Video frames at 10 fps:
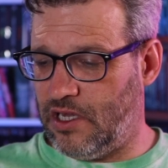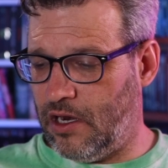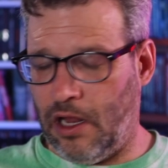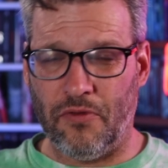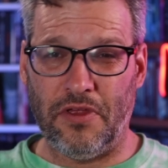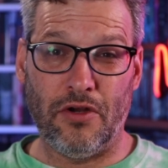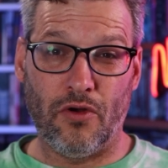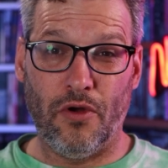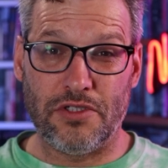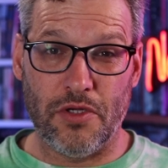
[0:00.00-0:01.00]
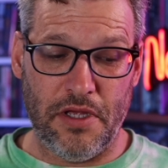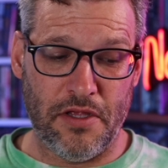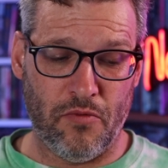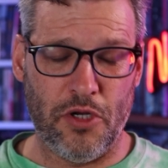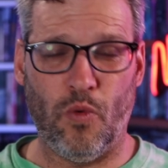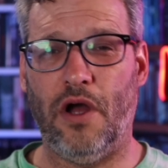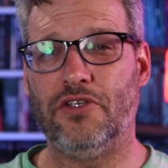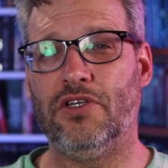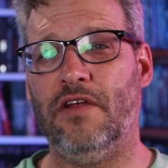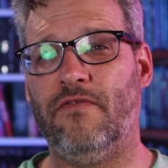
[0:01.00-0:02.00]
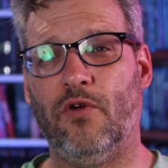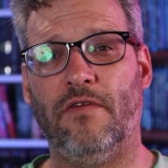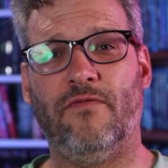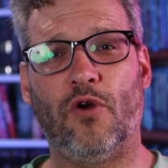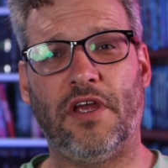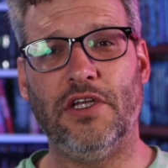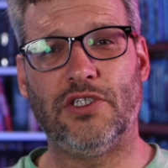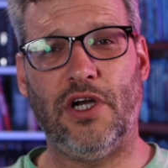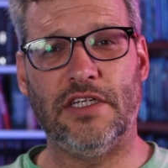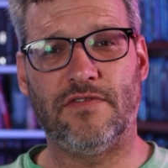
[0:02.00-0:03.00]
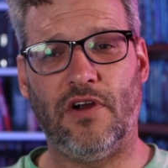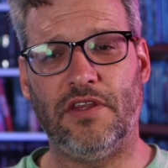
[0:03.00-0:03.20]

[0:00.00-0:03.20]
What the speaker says: I don't think you're going to either when you're watching it for the 4K transfer.